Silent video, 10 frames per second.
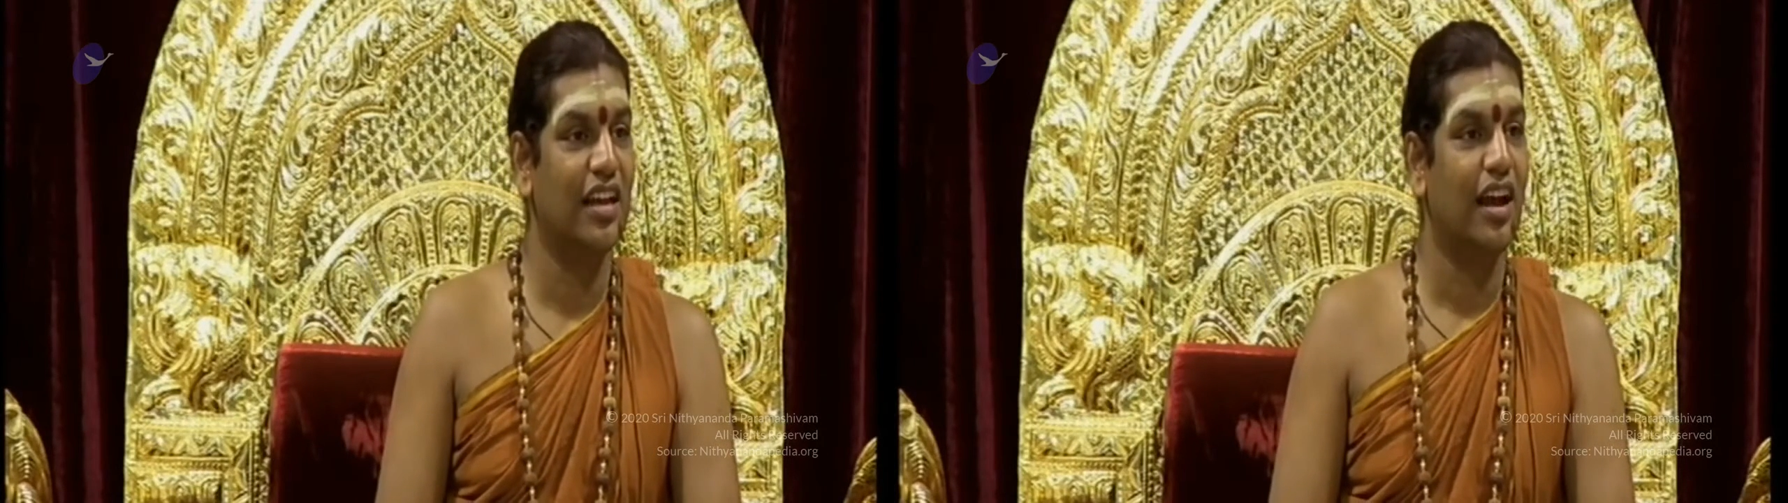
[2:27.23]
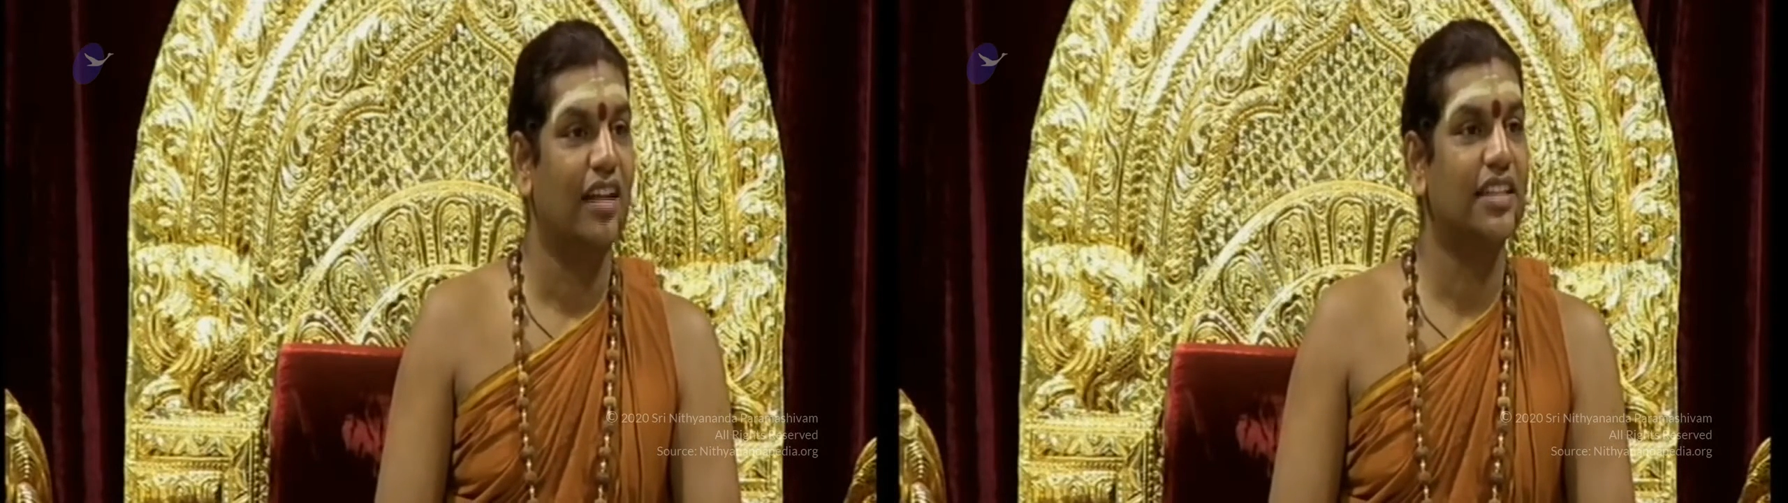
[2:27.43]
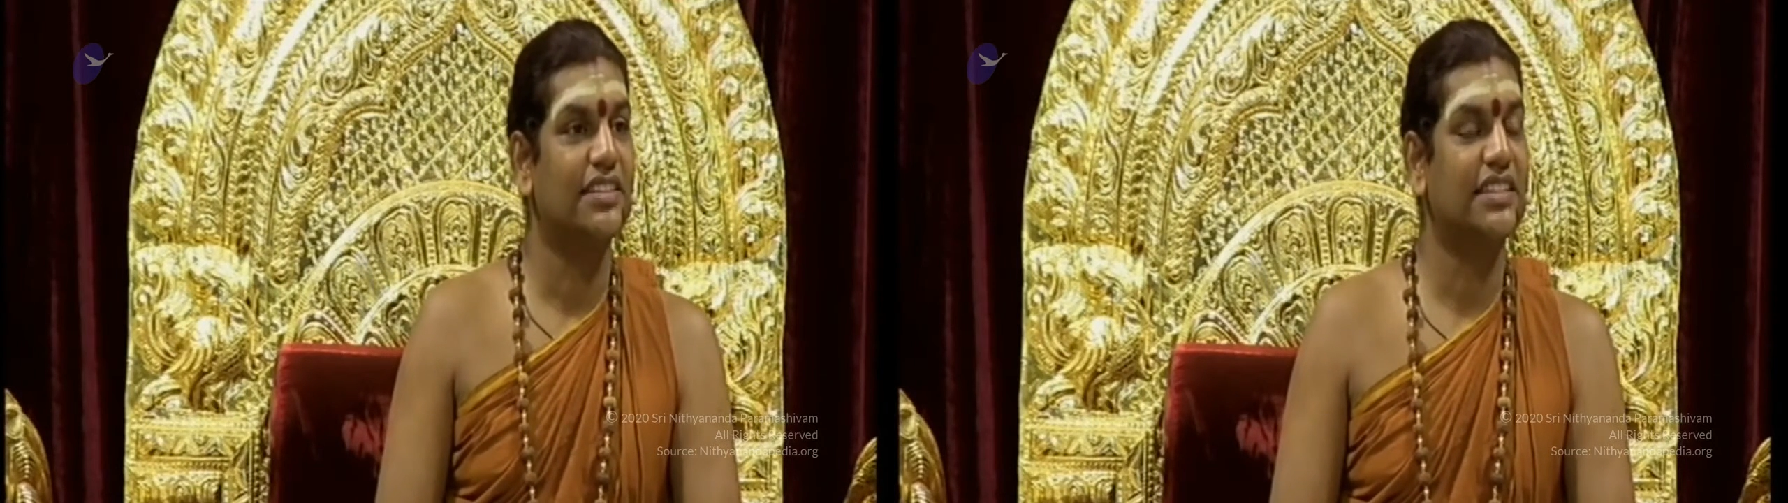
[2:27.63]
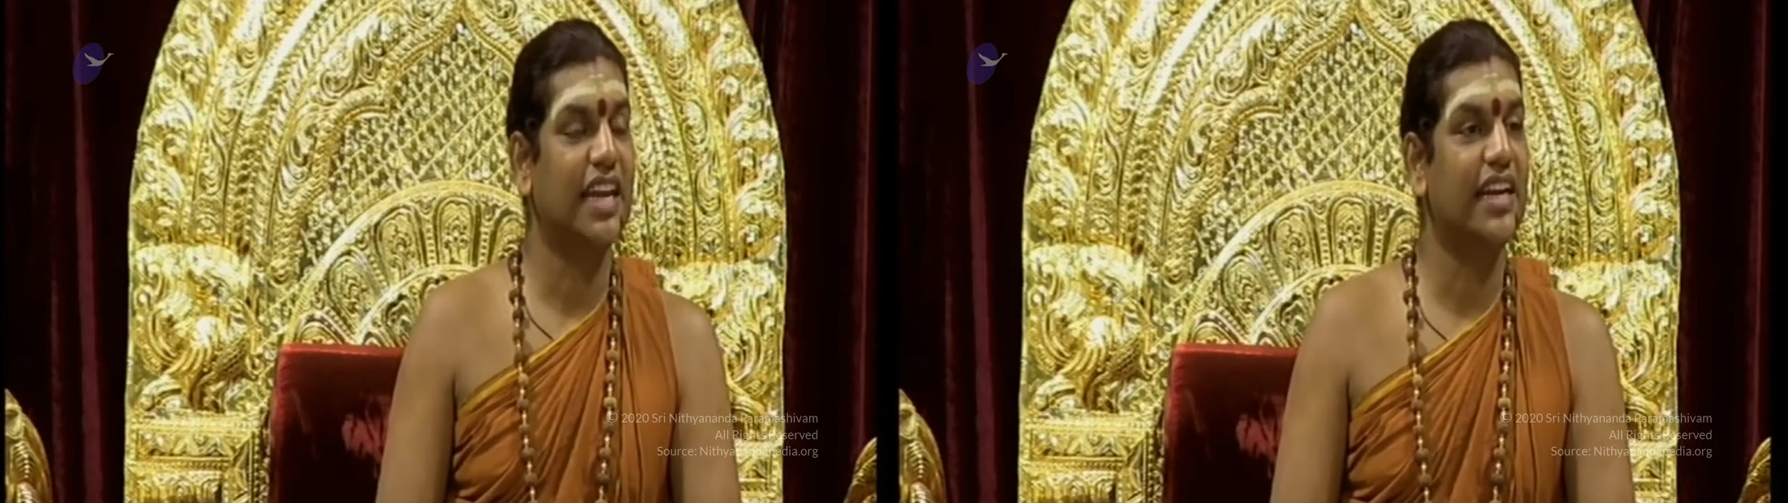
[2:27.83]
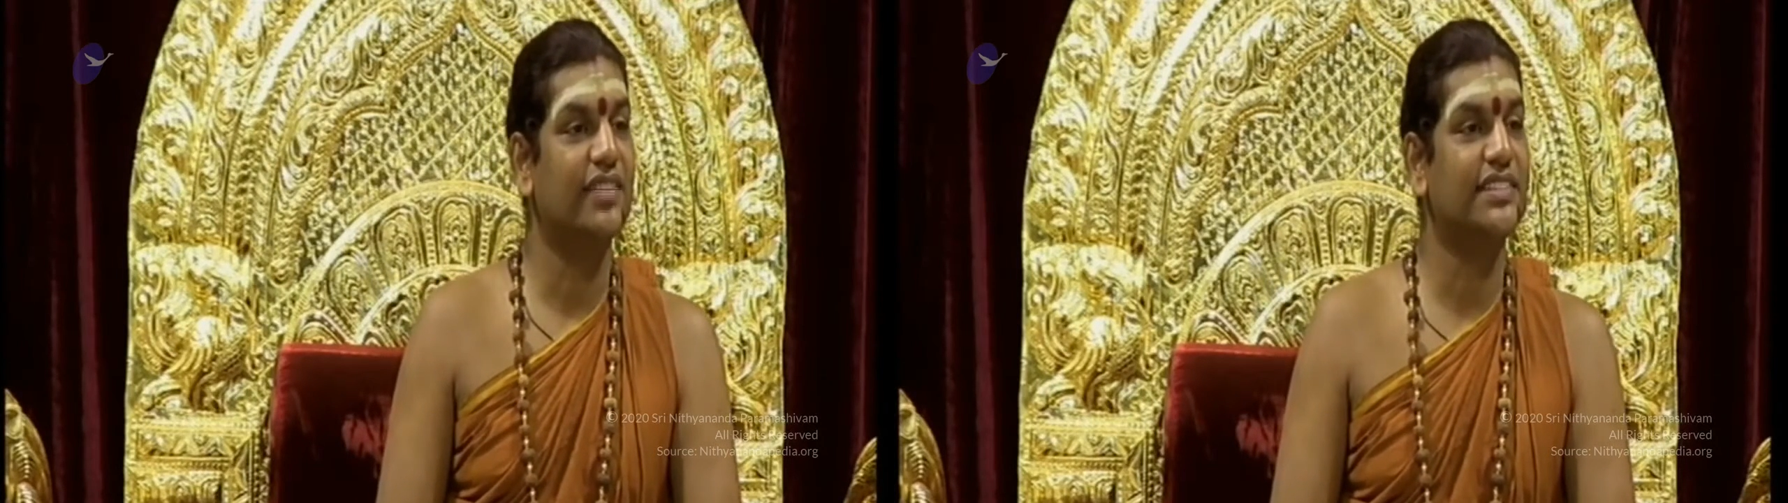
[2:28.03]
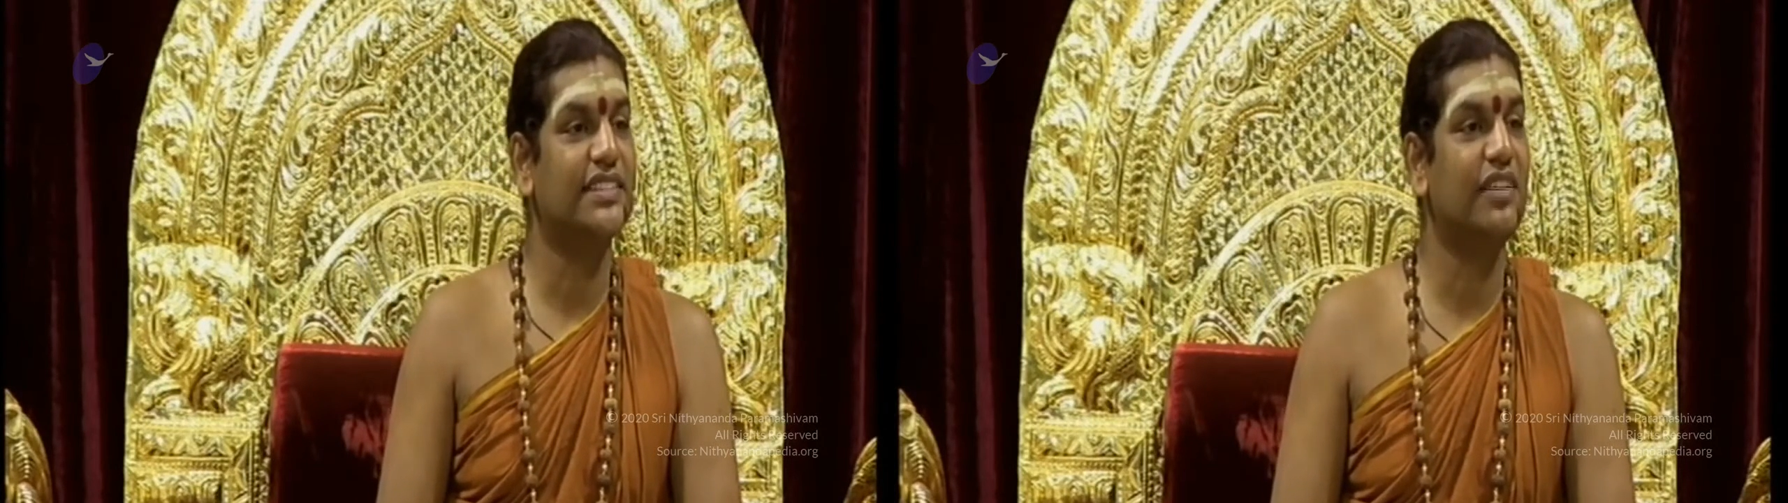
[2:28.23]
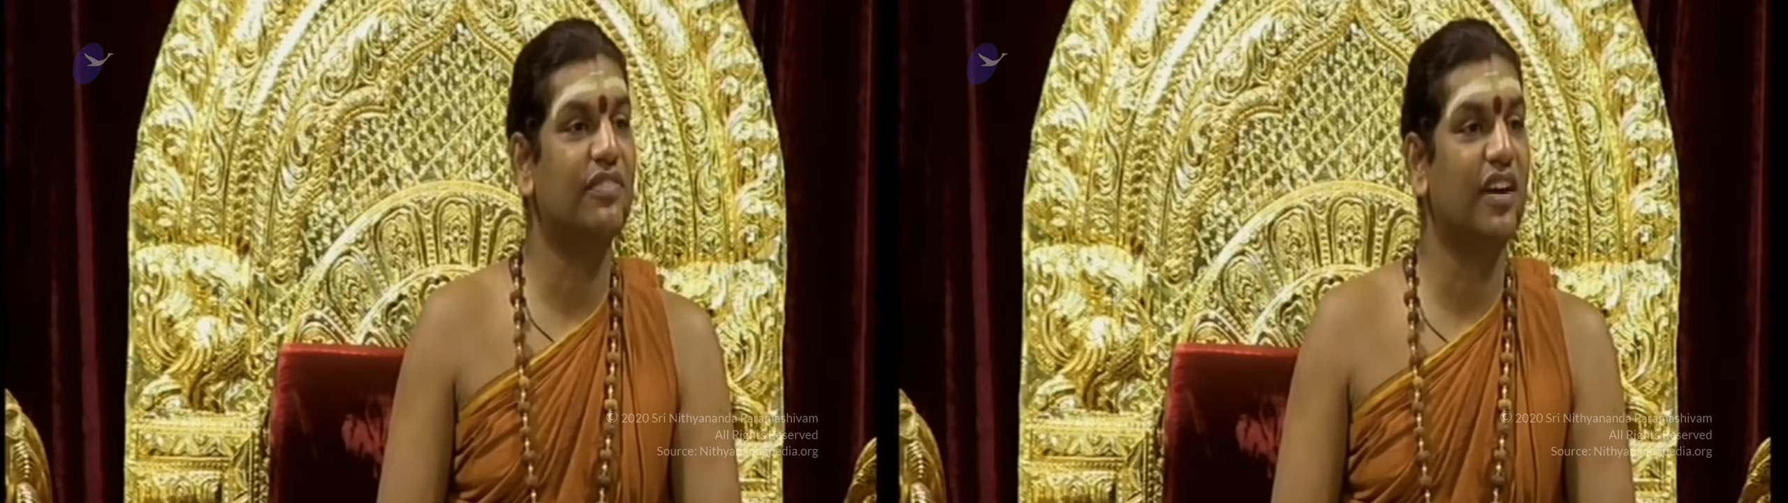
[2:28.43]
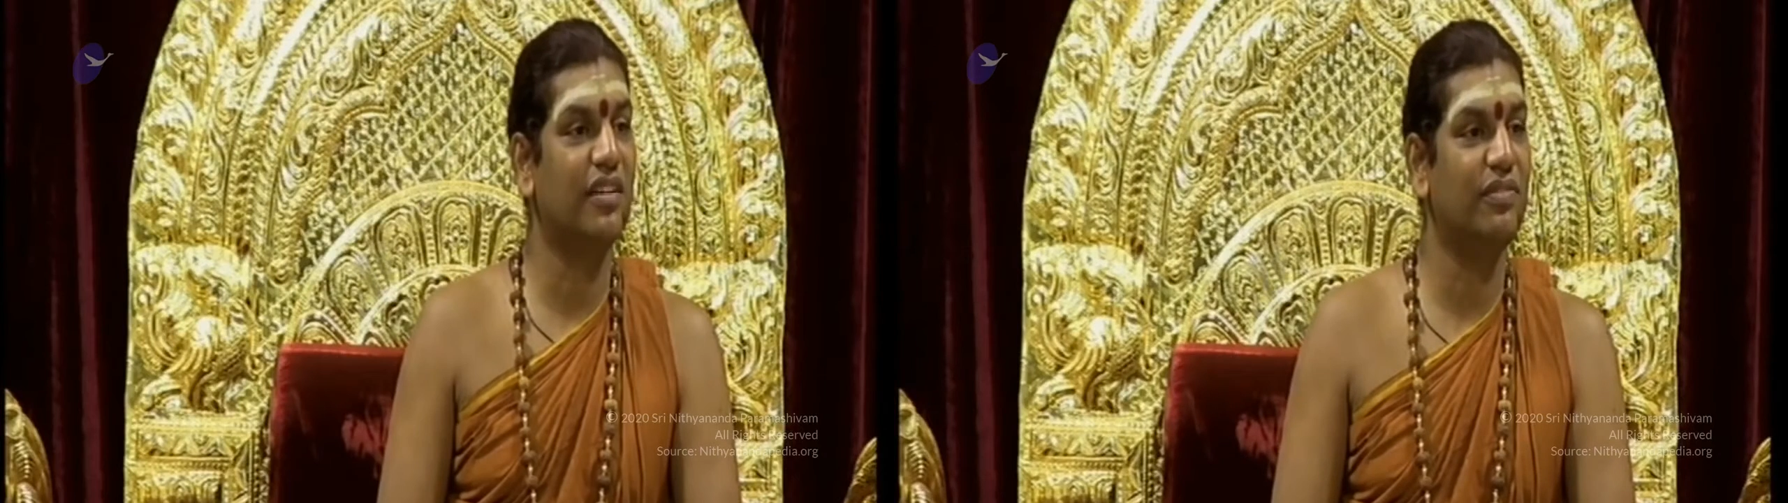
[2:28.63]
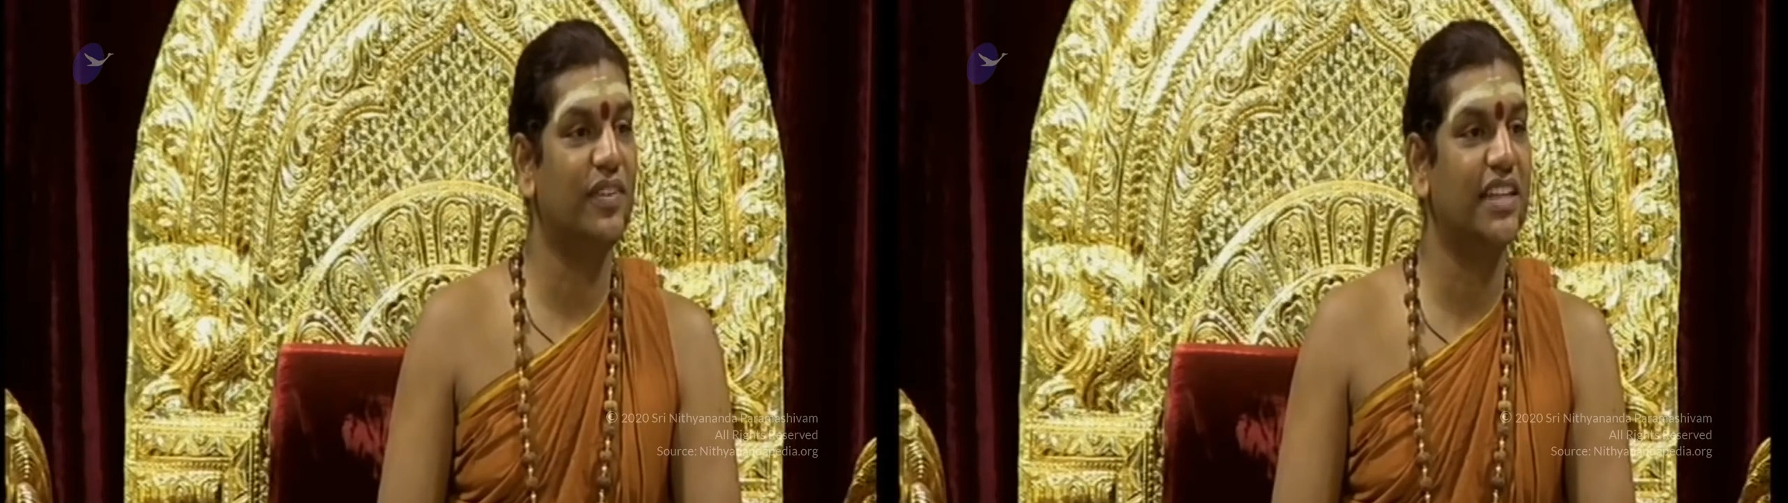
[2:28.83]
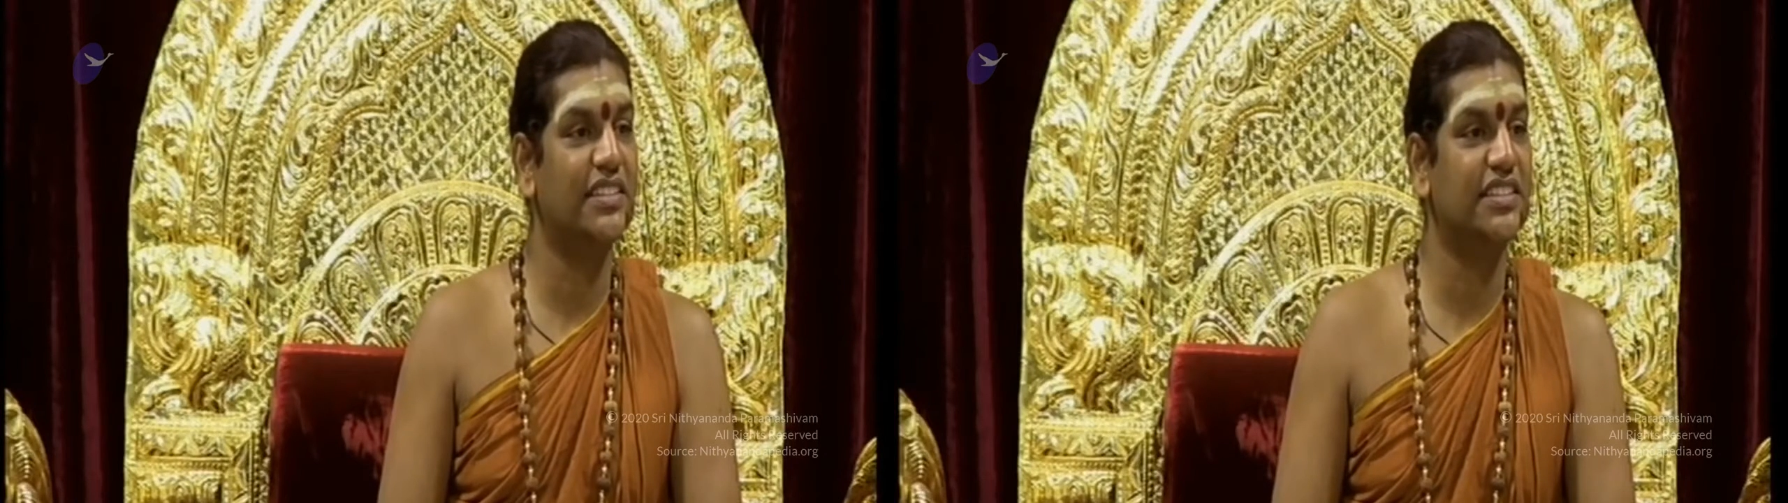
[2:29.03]
on the side of self
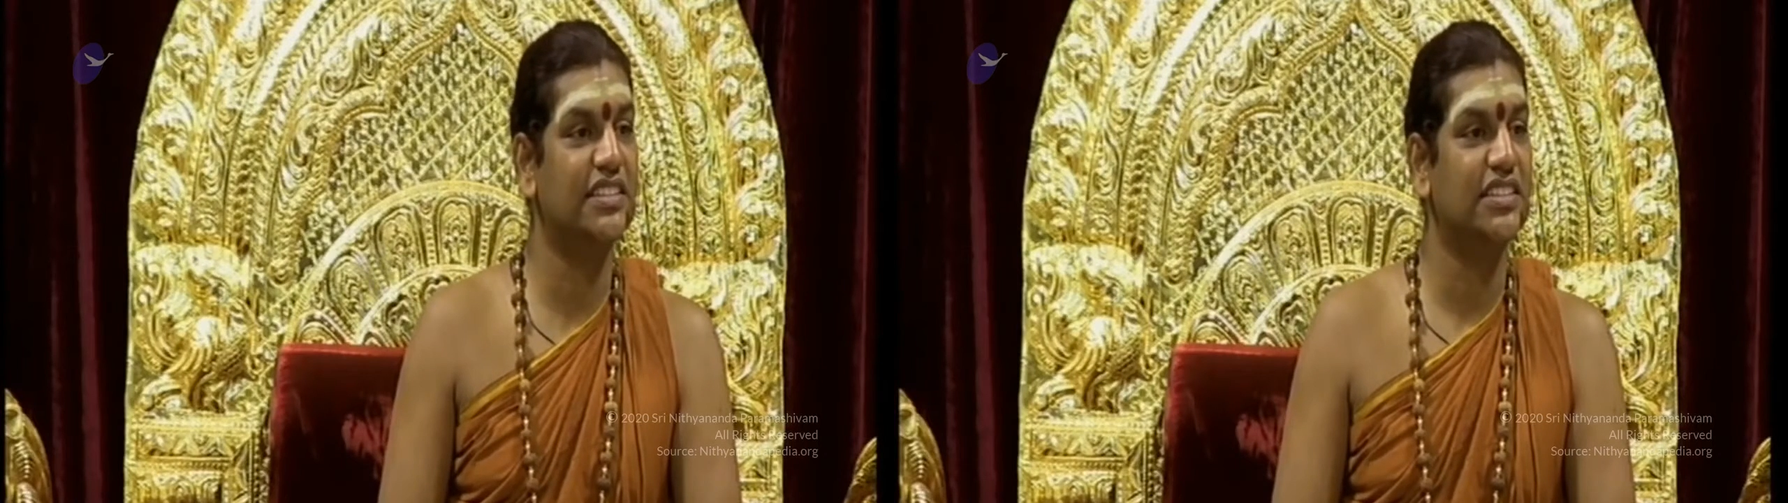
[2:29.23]
confidence